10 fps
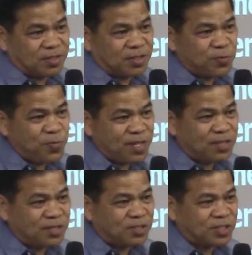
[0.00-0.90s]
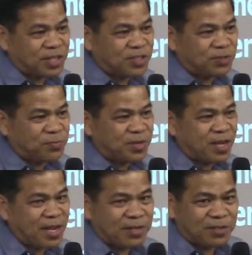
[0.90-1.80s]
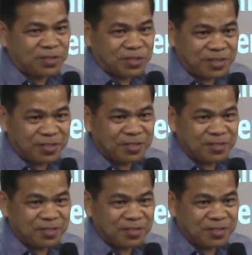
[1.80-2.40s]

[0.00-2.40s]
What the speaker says: They want this church to be a healthy church.